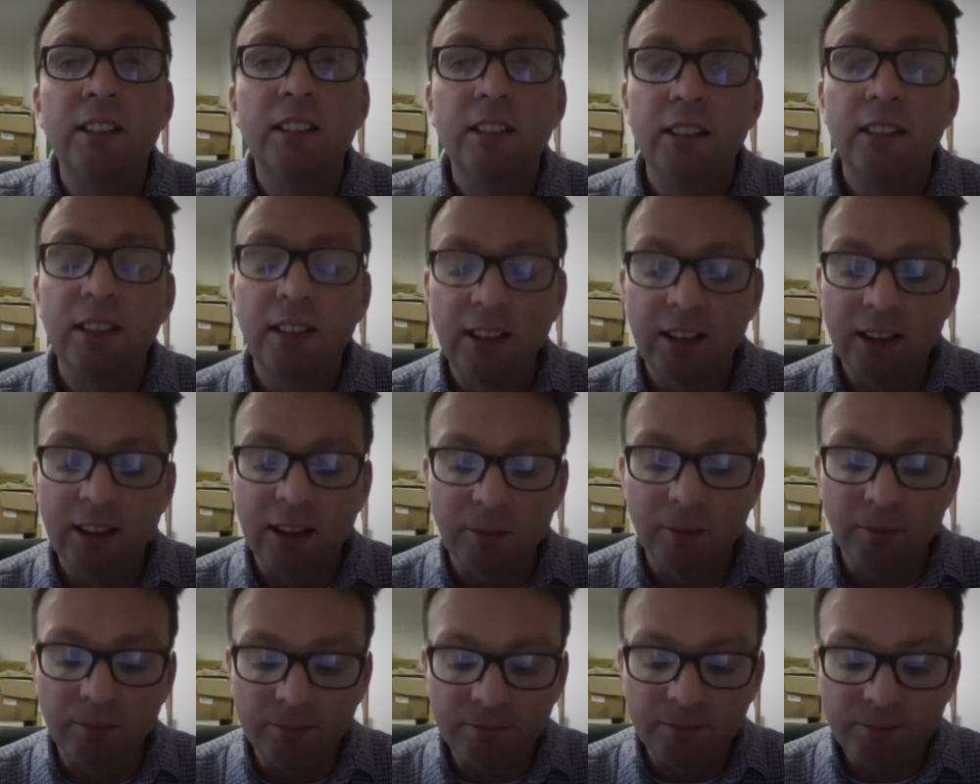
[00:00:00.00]
yeah.
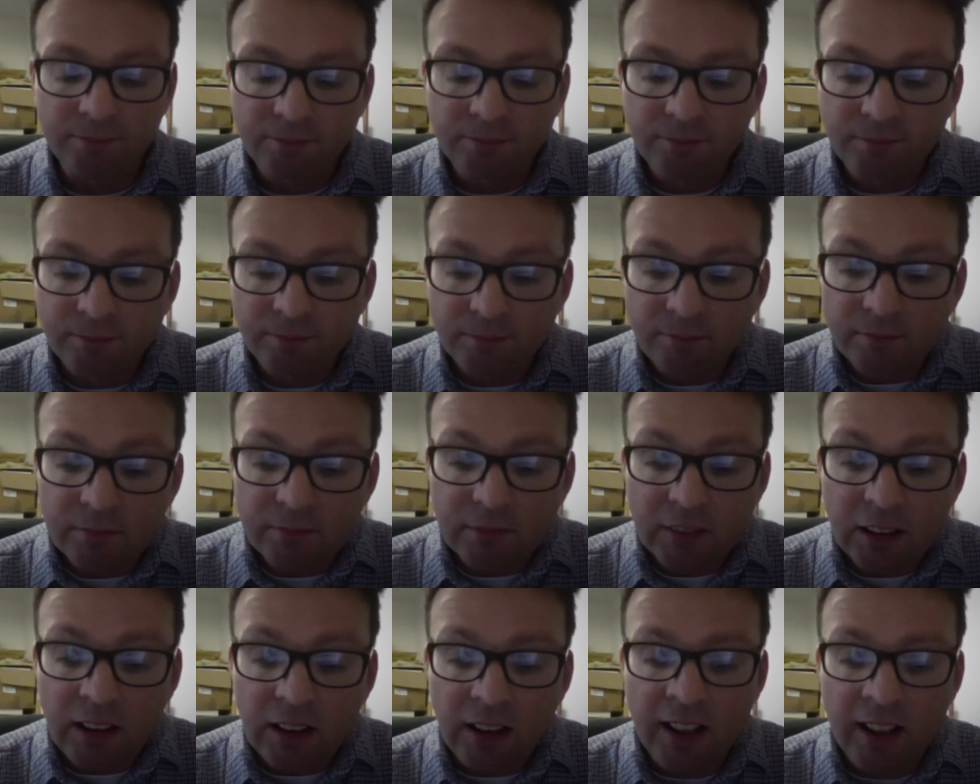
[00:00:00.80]
um,
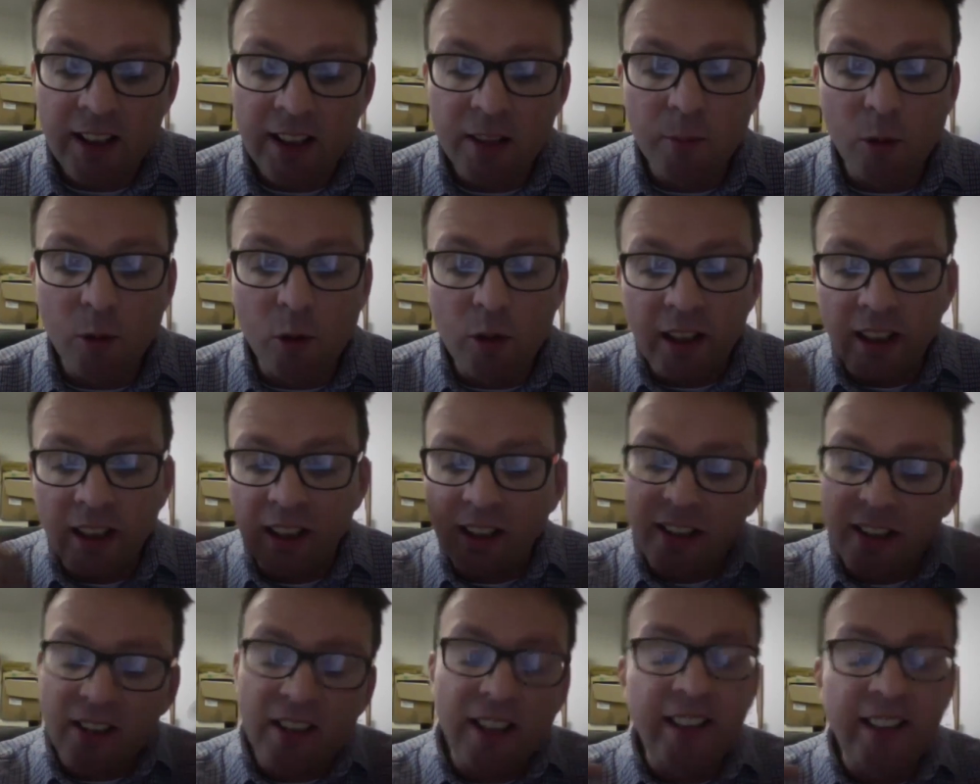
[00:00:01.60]
in the morning, and
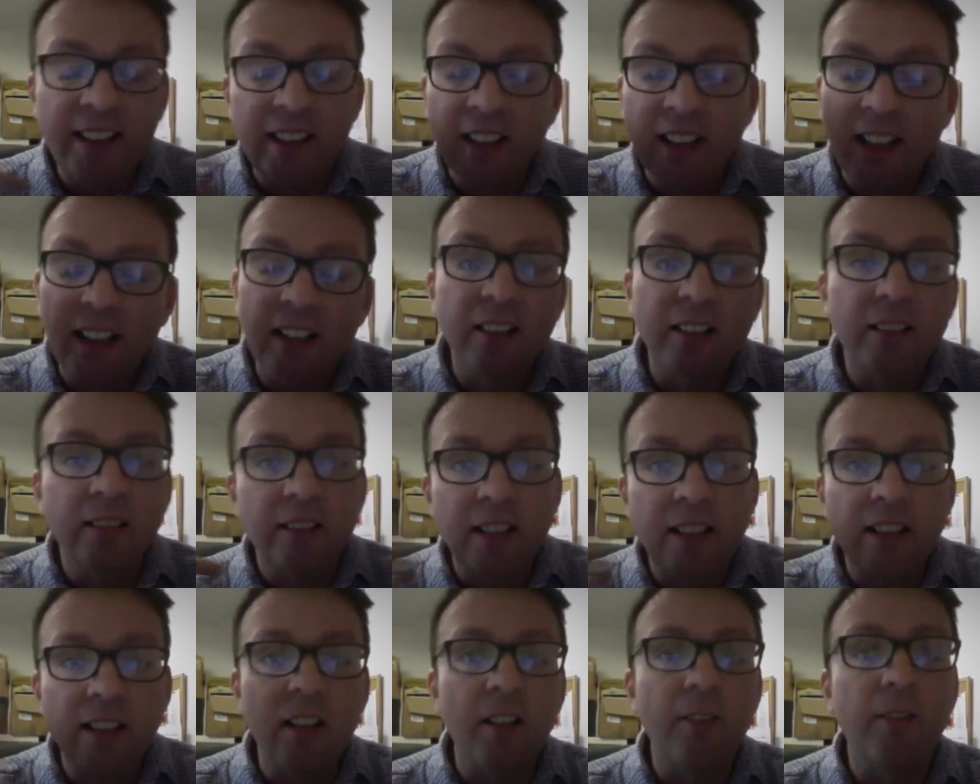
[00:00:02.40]
just letting that
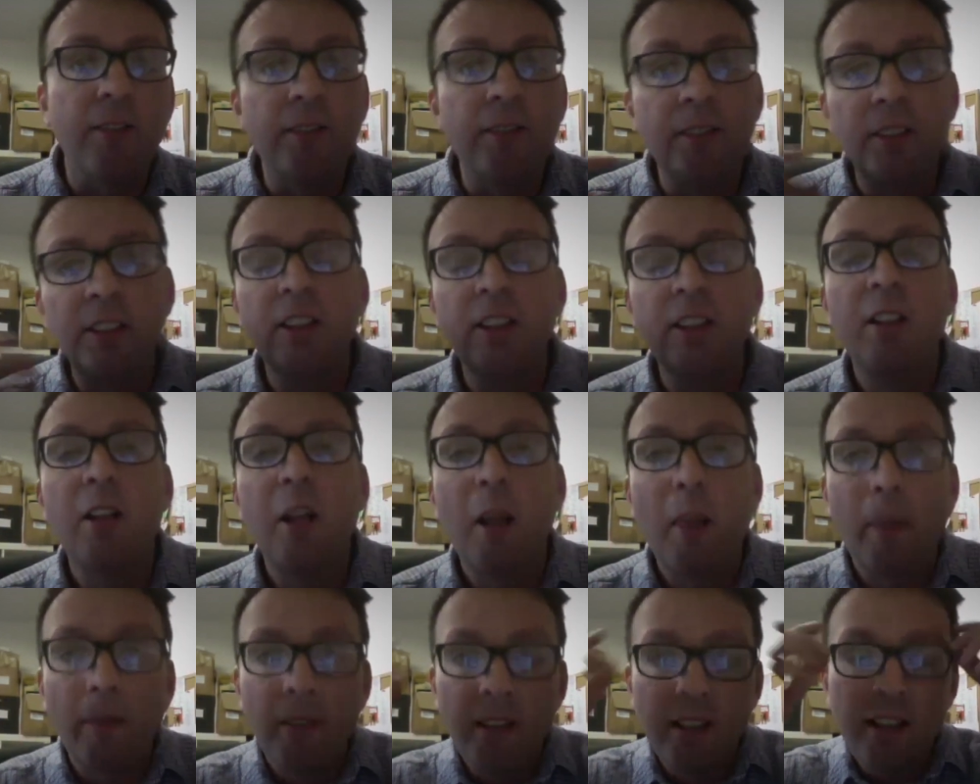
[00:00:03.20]
stuff,
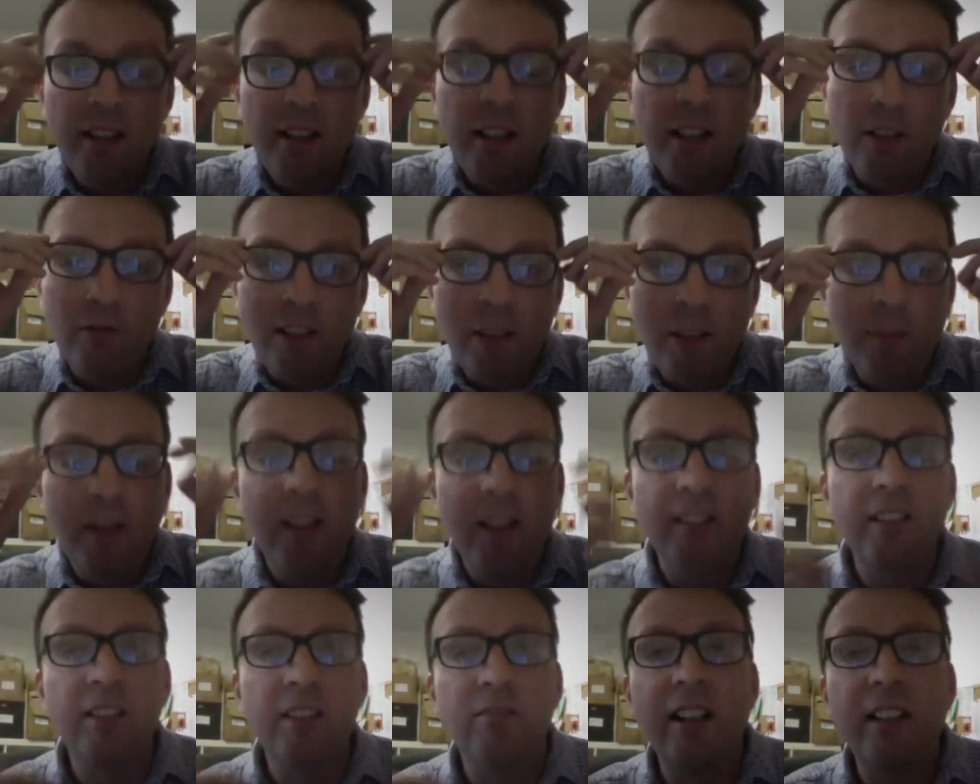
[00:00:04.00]
you know,
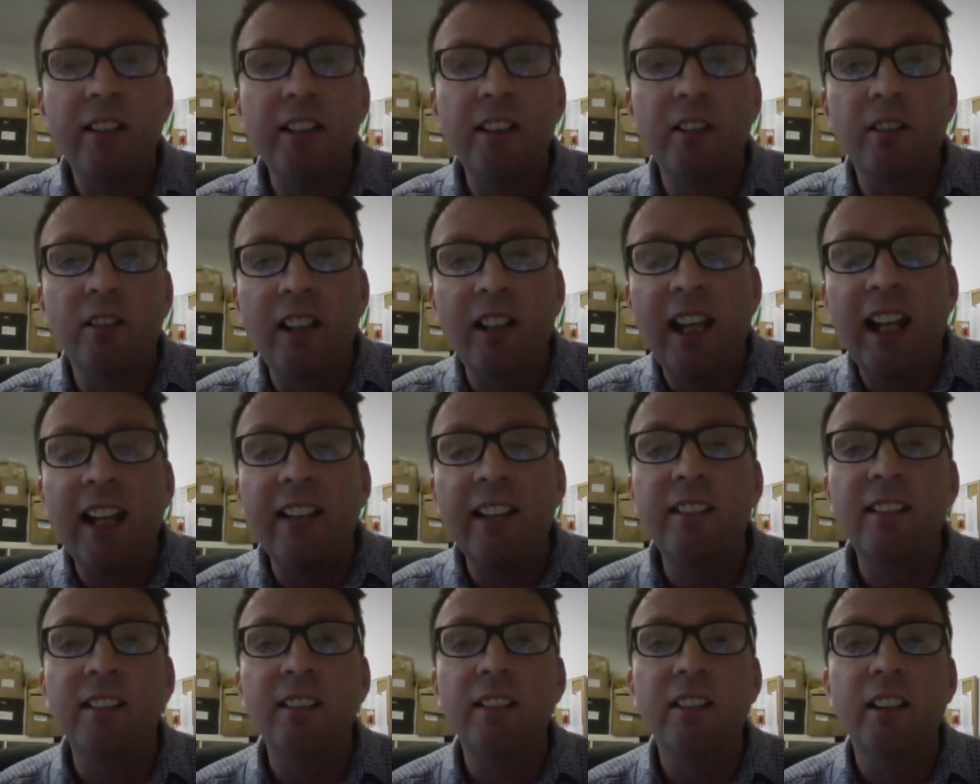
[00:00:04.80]
rebound around your head.